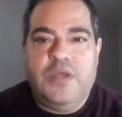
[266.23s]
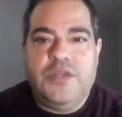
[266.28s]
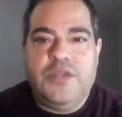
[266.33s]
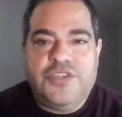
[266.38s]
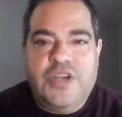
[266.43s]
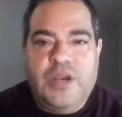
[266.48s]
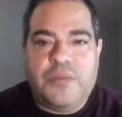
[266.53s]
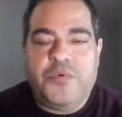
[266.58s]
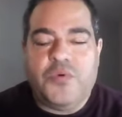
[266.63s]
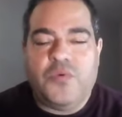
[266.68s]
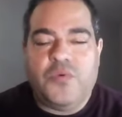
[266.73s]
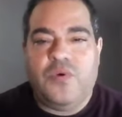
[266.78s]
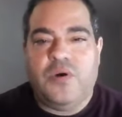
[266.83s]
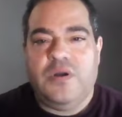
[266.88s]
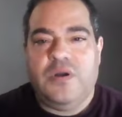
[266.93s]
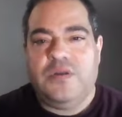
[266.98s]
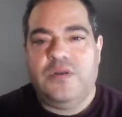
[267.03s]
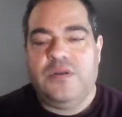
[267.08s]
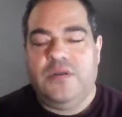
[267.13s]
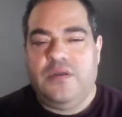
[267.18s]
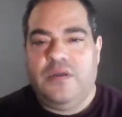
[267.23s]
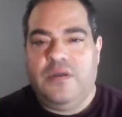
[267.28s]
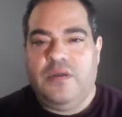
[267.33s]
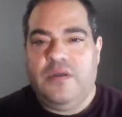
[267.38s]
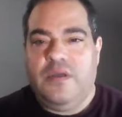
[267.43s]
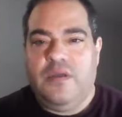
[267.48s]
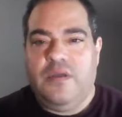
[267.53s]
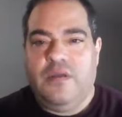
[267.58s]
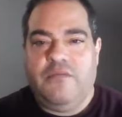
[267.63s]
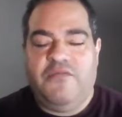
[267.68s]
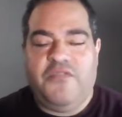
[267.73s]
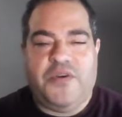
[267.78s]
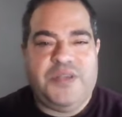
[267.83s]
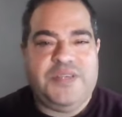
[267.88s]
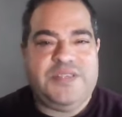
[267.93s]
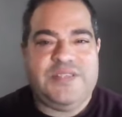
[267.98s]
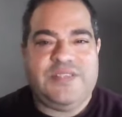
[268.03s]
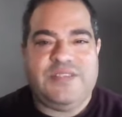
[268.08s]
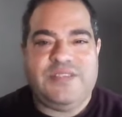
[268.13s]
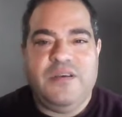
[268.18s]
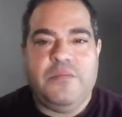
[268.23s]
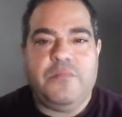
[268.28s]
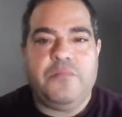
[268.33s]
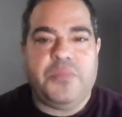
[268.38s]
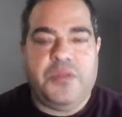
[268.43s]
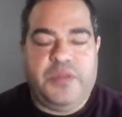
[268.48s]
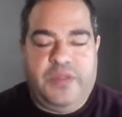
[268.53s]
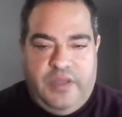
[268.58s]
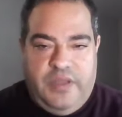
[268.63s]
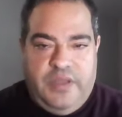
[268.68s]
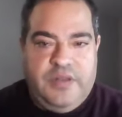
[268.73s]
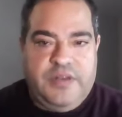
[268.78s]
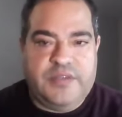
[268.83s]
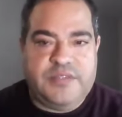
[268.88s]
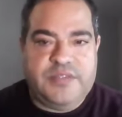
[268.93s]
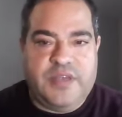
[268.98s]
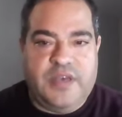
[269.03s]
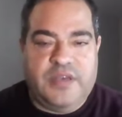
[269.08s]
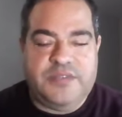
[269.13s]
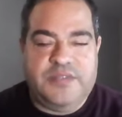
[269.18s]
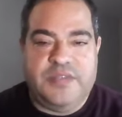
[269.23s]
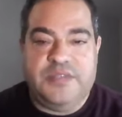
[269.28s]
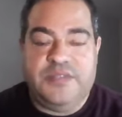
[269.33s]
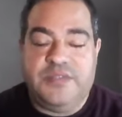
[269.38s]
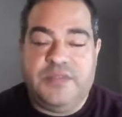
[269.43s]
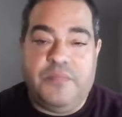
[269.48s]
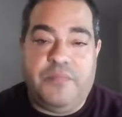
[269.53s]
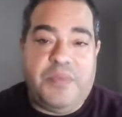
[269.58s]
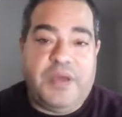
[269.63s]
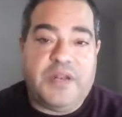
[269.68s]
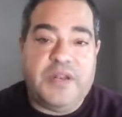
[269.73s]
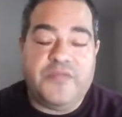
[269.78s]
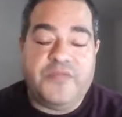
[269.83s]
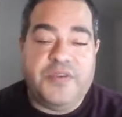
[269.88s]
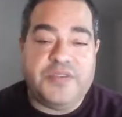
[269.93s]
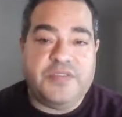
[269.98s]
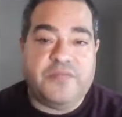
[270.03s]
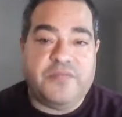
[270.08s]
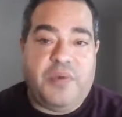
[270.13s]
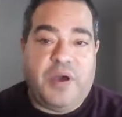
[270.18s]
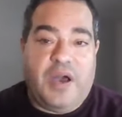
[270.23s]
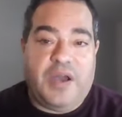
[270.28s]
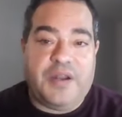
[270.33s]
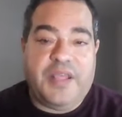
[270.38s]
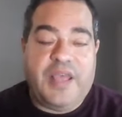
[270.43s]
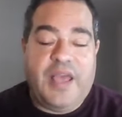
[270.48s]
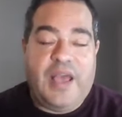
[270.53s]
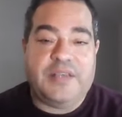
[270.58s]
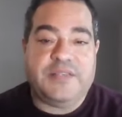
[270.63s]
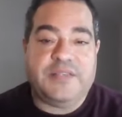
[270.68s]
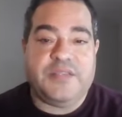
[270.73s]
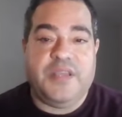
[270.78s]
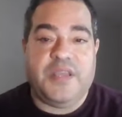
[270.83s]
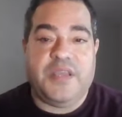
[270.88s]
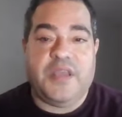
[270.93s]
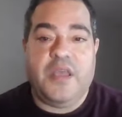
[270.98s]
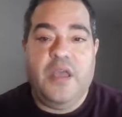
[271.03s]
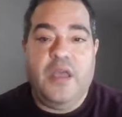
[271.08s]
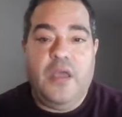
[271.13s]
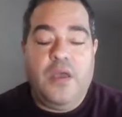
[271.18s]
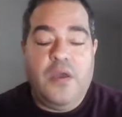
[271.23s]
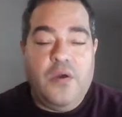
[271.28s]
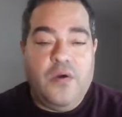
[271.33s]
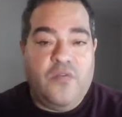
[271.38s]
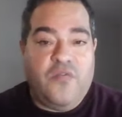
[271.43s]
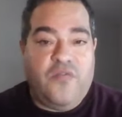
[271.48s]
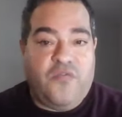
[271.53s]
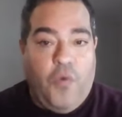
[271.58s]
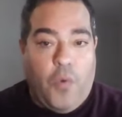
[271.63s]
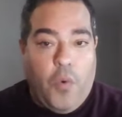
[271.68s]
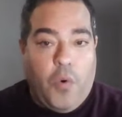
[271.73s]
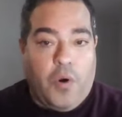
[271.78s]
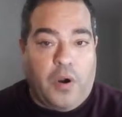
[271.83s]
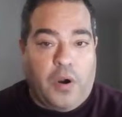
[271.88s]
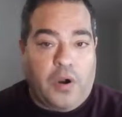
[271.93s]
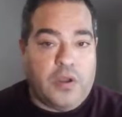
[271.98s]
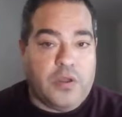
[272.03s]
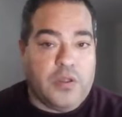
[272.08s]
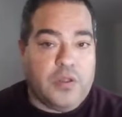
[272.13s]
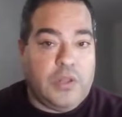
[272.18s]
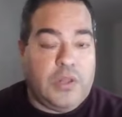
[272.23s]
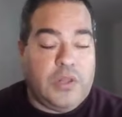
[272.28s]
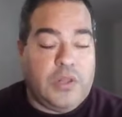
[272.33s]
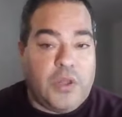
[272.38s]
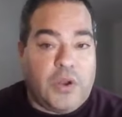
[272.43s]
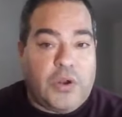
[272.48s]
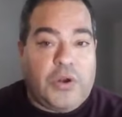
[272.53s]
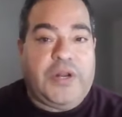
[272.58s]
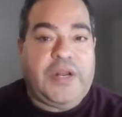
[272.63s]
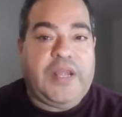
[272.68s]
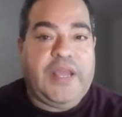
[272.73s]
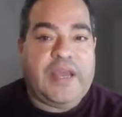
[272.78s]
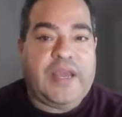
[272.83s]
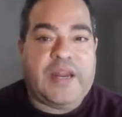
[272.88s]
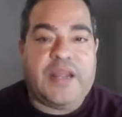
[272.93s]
Chapter 1 very simply discusses the benefits of podcasting for learning.